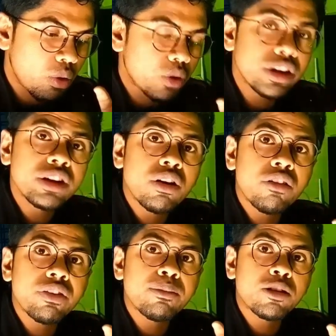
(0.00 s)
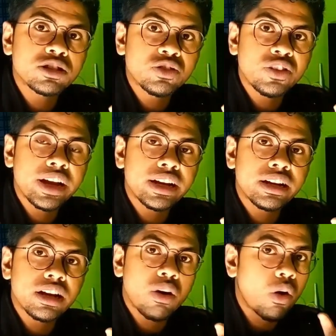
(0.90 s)
coding of a MOSFET
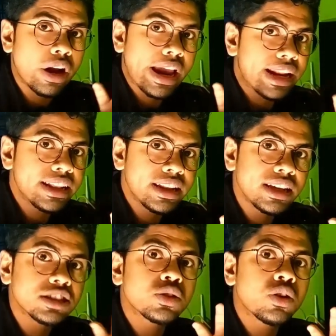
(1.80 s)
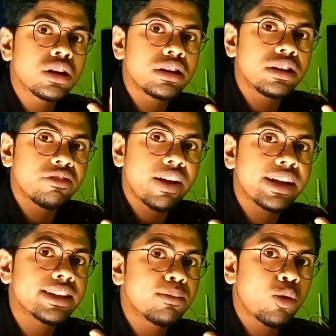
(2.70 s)
or anything is called
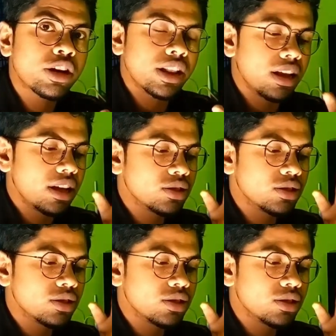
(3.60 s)
defining the model.